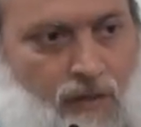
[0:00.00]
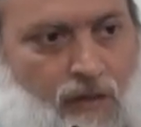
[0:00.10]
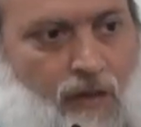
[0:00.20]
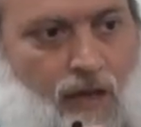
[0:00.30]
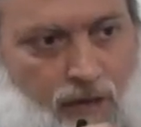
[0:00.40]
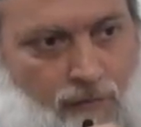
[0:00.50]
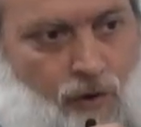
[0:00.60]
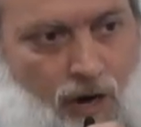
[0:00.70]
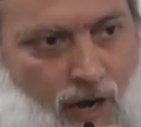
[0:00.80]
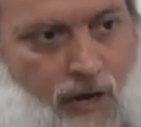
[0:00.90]
And in
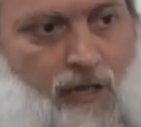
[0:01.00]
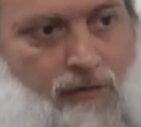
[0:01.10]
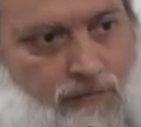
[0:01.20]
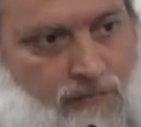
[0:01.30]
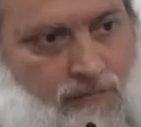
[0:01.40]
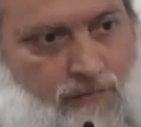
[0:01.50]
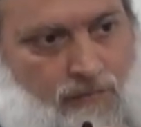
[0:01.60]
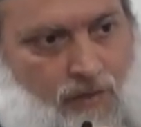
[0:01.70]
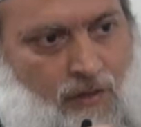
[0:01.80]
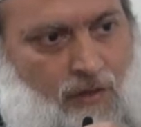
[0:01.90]
Bukhari,
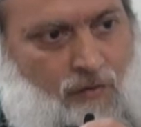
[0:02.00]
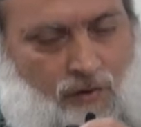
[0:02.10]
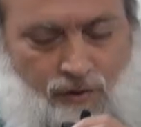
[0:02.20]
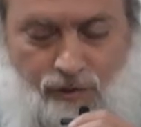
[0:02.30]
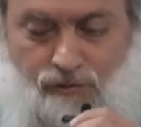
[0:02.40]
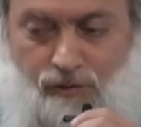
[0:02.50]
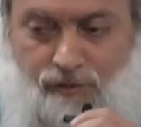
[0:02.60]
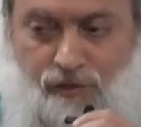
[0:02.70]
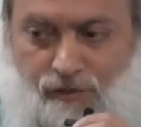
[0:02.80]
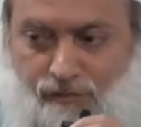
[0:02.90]
when the
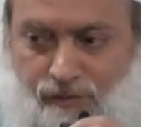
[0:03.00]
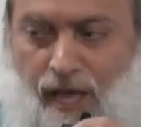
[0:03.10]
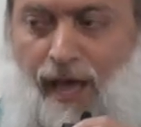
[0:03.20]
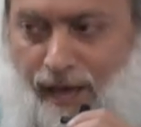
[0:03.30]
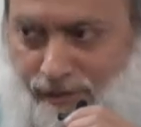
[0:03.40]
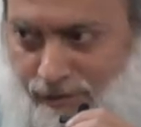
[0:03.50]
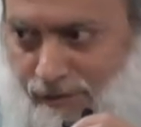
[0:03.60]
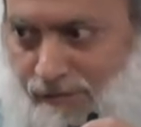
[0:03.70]
Rasulullah is asked,